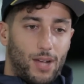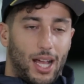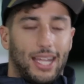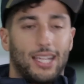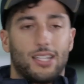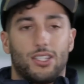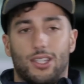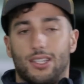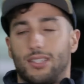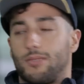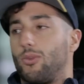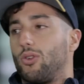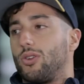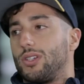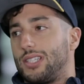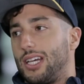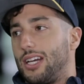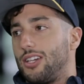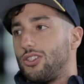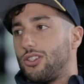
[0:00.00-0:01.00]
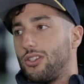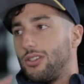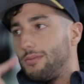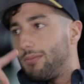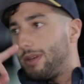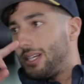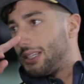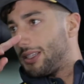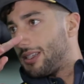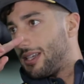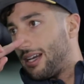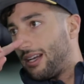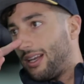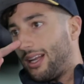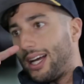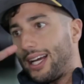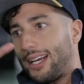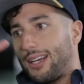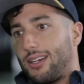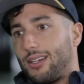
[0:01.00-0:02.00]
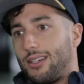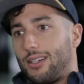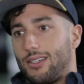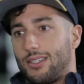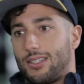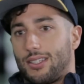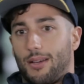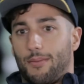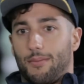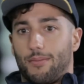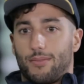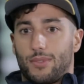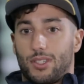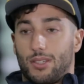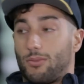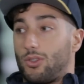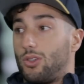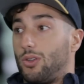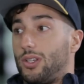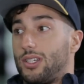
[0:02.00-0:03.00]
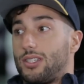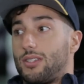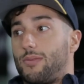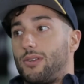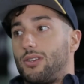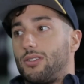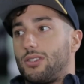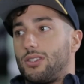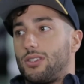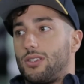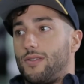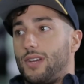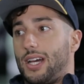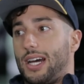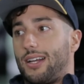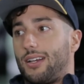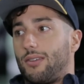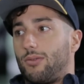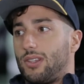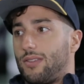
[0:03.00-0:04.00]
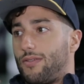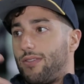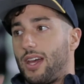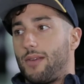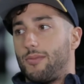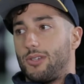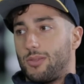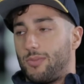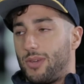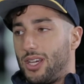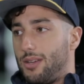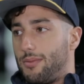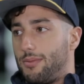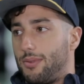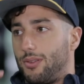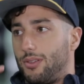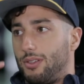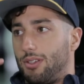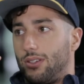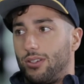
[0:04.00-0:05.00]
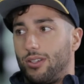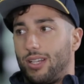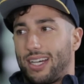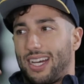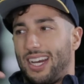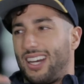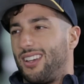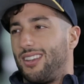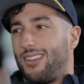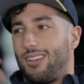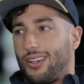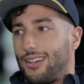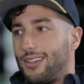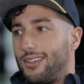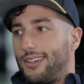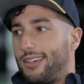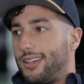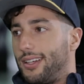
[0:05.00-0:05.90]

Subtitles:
guess there's more attention, but is there like some cool experiences you've had with famous people or like anything?